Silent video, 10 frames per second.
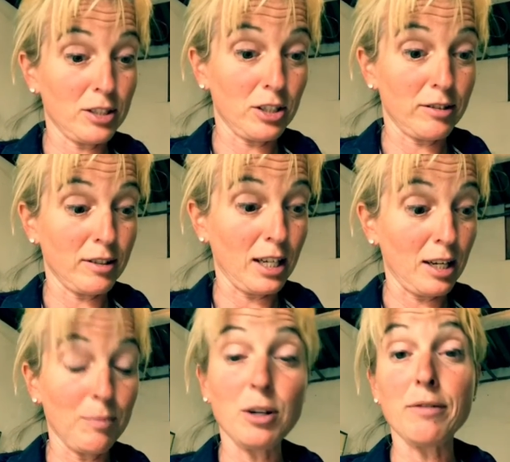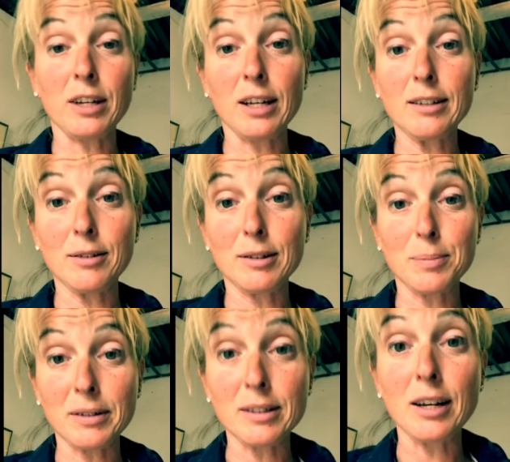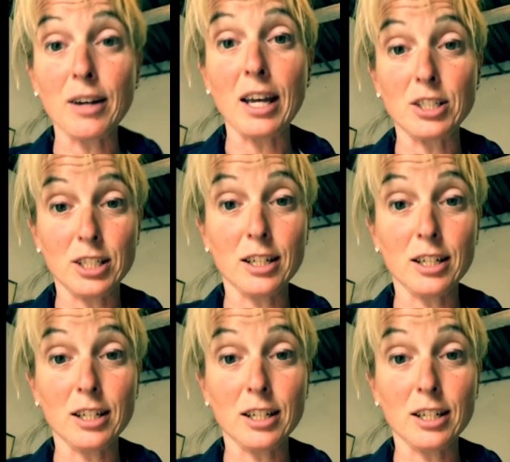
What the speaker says: just moving it to its present location,